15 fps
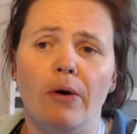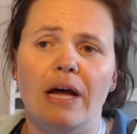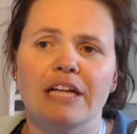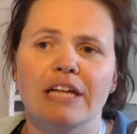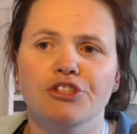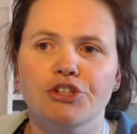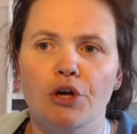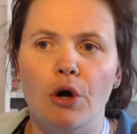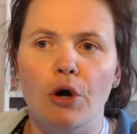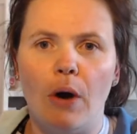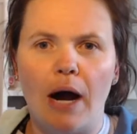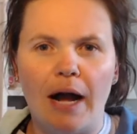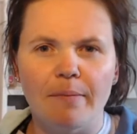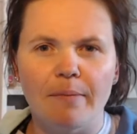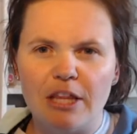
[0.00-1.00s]
And so
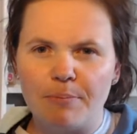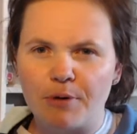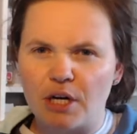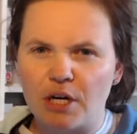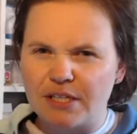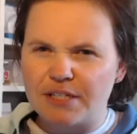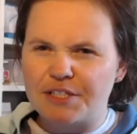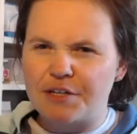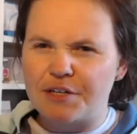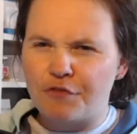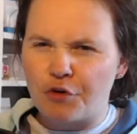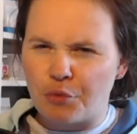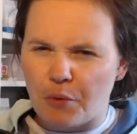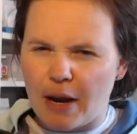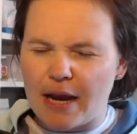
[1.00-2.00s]
I'm in the process of
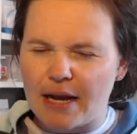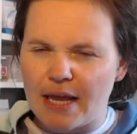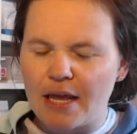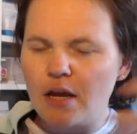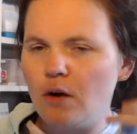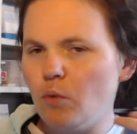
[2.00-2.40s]
grading,